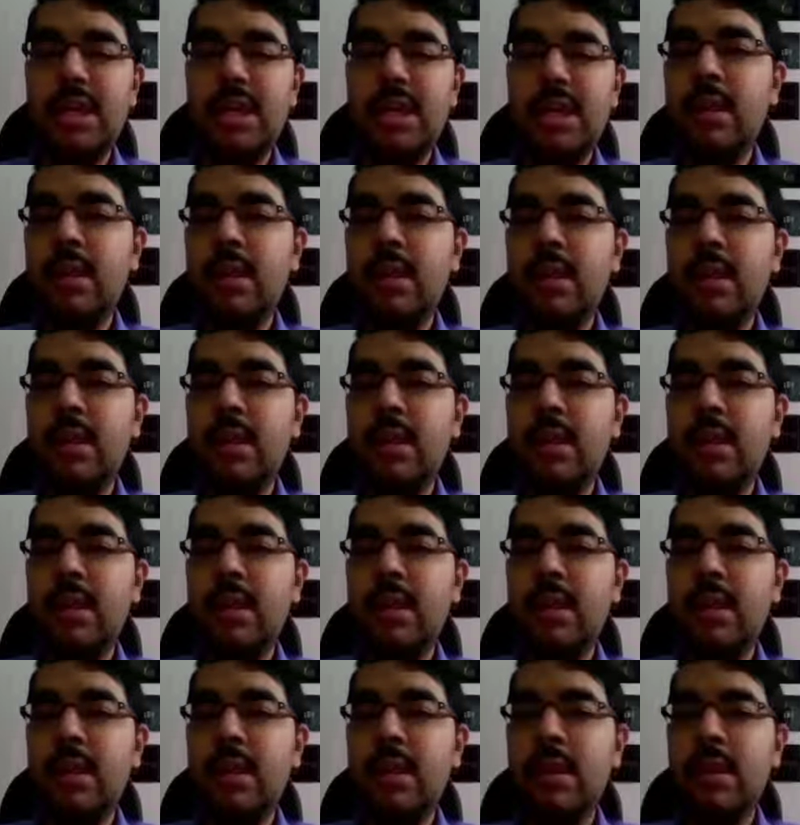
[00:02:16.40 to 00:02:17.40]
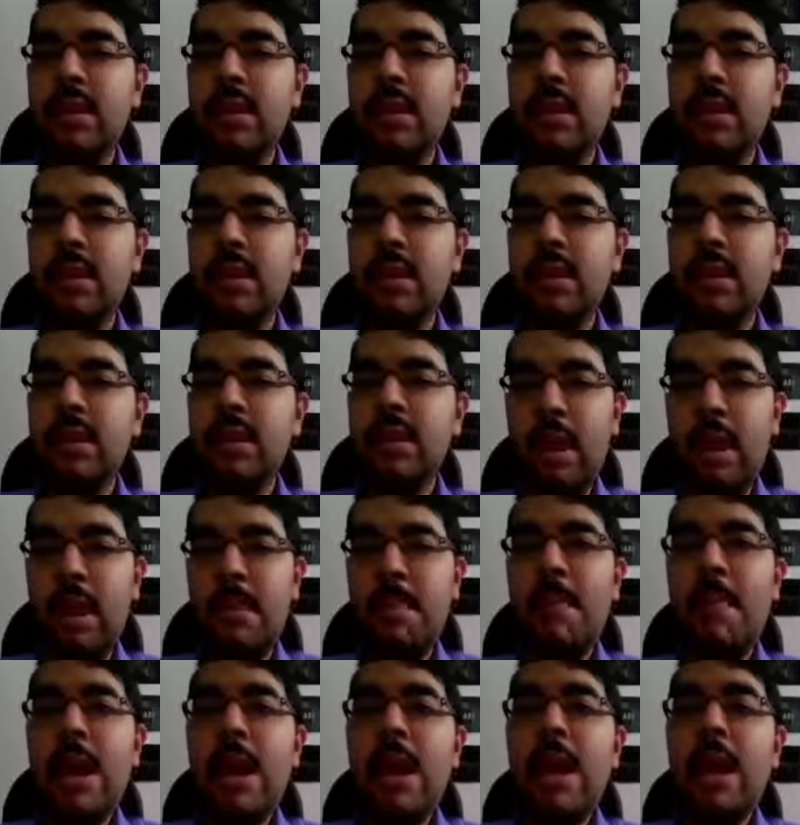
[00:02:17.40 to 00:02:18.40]
the generals,
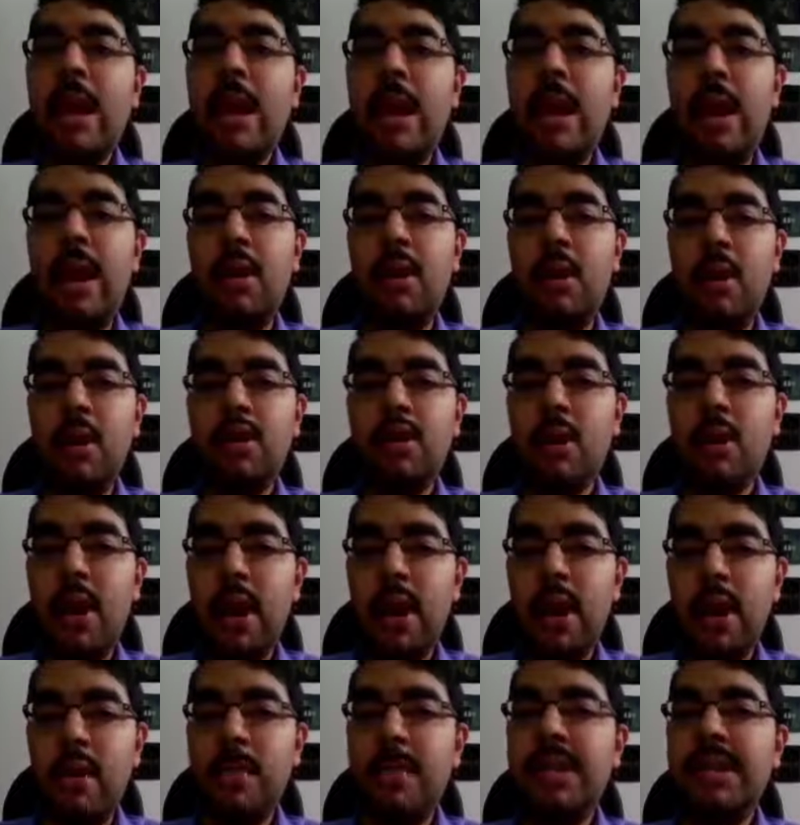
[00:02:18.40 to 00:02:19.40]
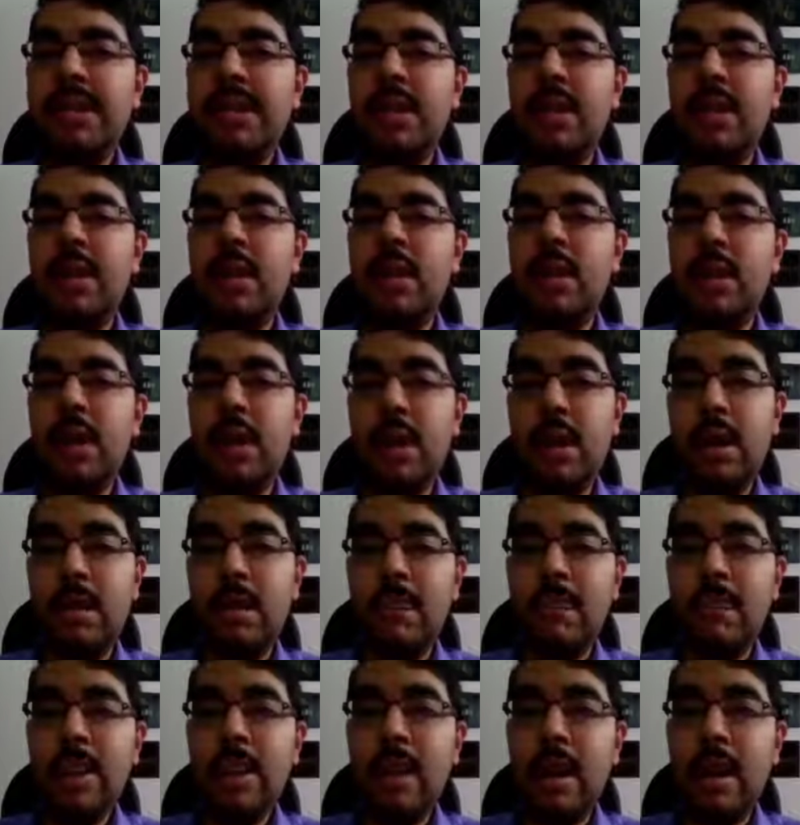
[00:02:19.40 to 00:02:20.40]
and also admission in the
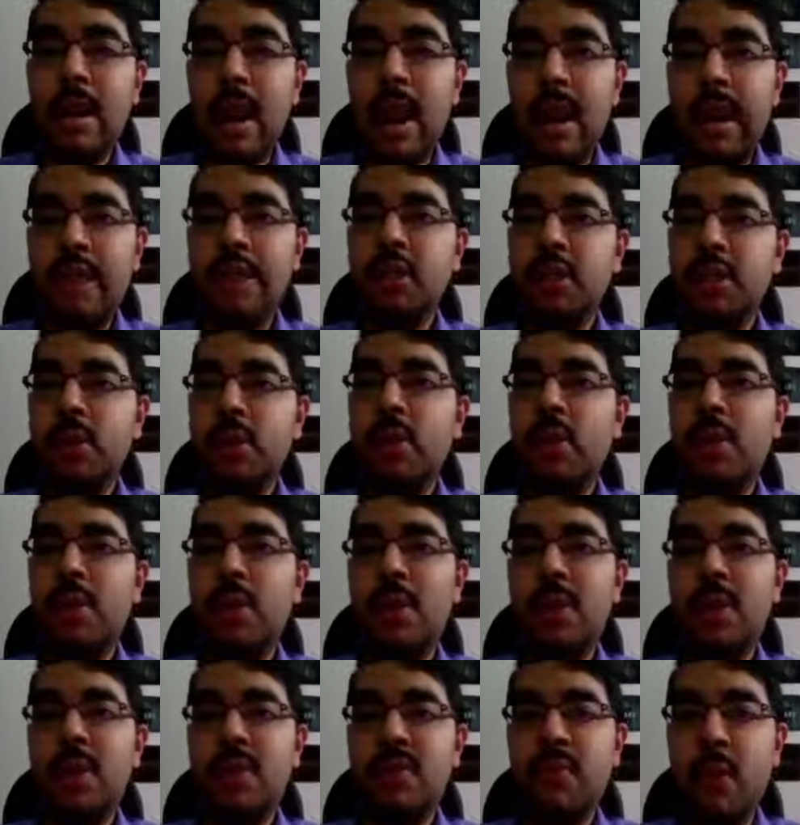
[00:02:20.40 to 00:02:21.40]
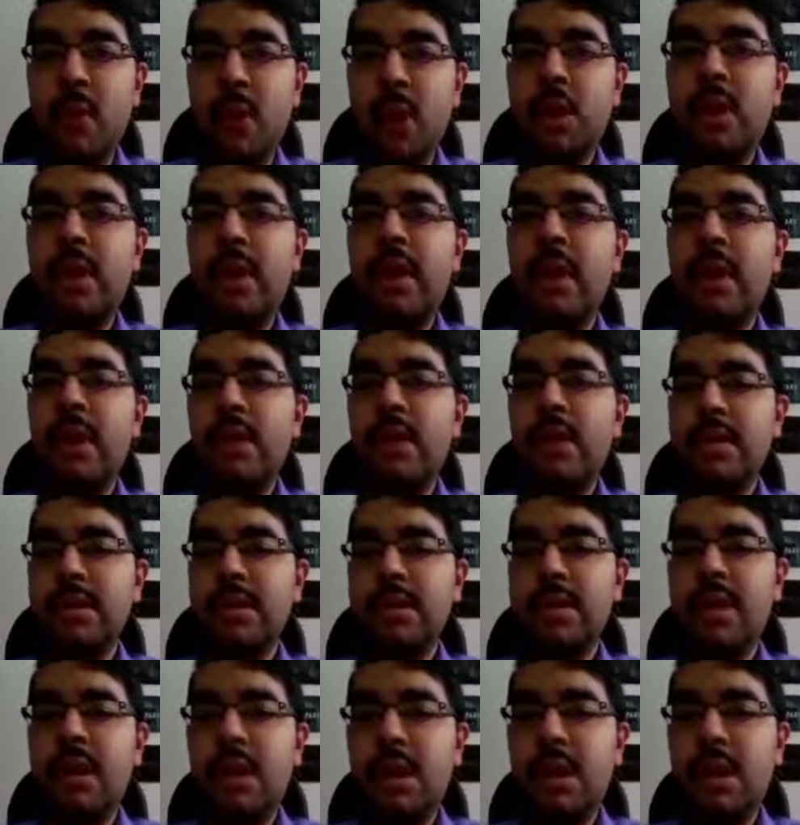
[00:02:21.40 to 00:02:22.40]
ICU is what increases
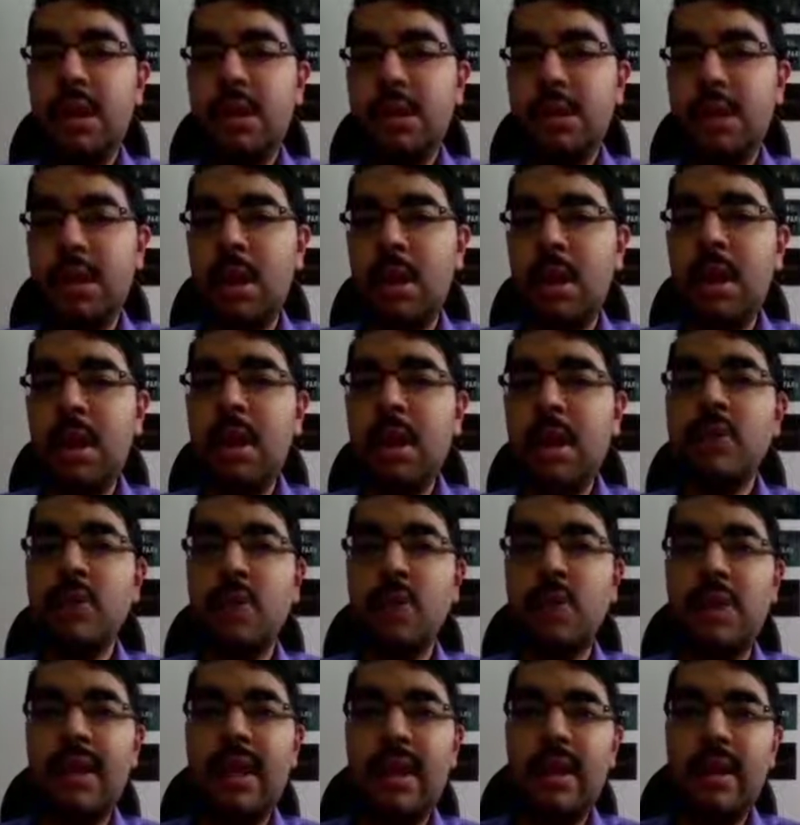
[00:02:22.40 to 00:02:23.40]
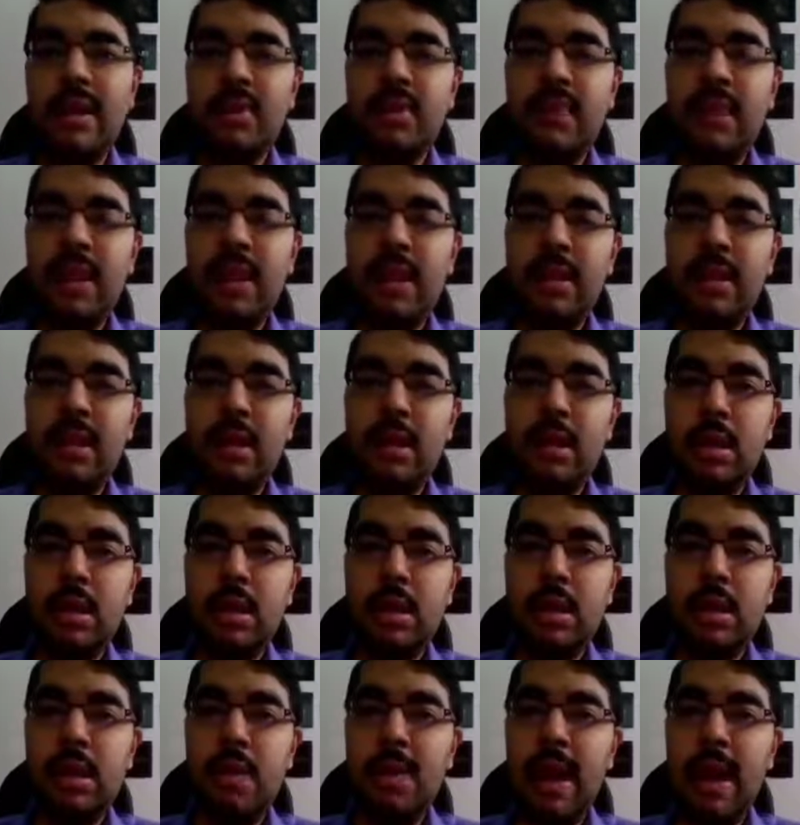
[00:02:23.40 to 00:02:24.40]
the risk. So that is where the
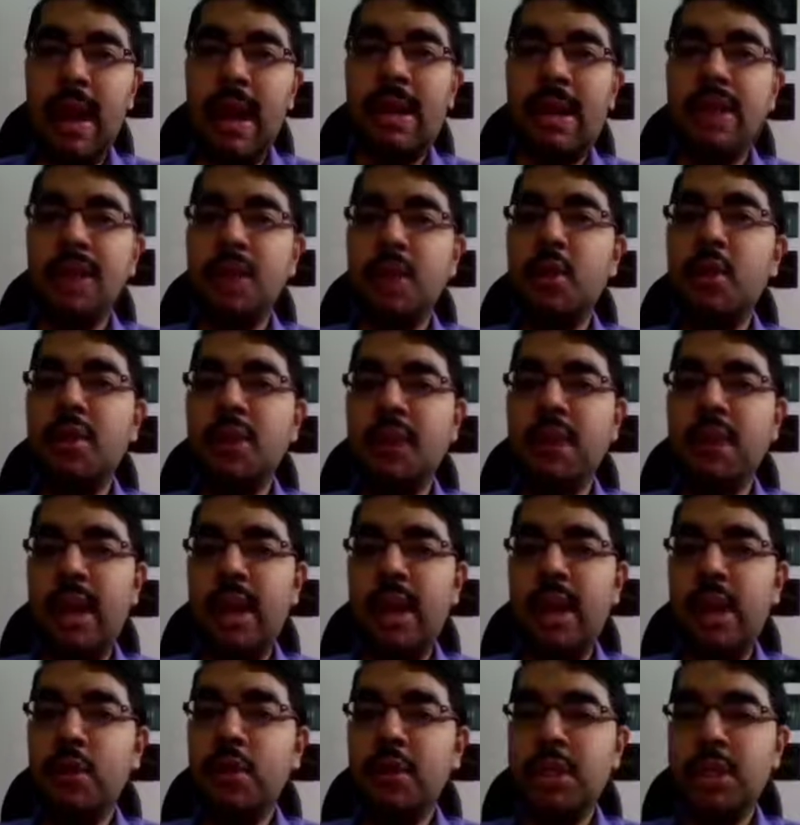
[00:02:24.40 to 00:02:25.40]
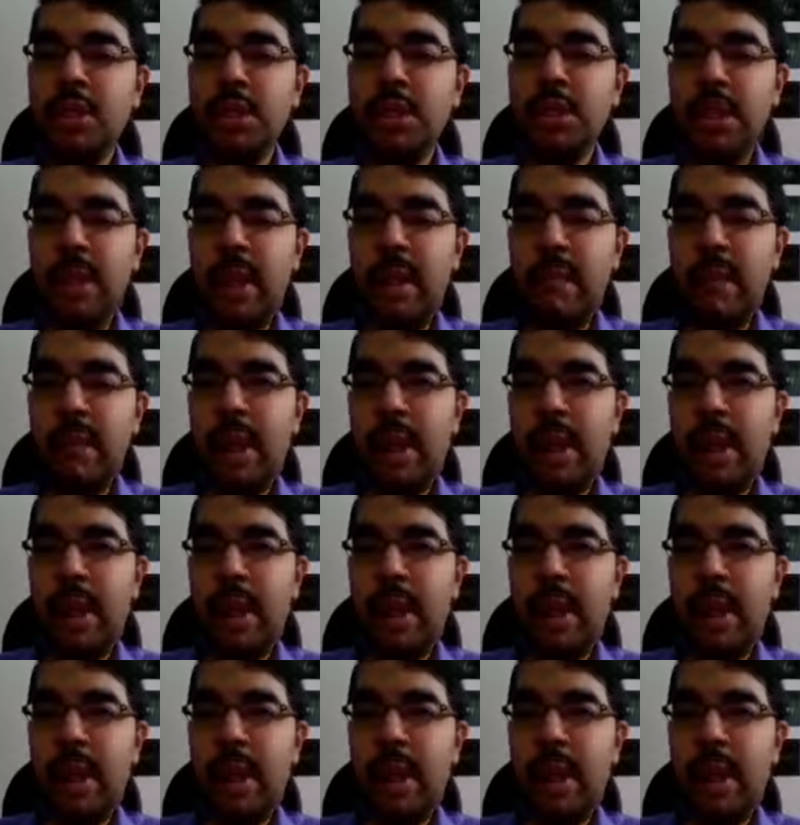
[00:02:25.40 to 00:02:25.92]
term ICU psychosis came in.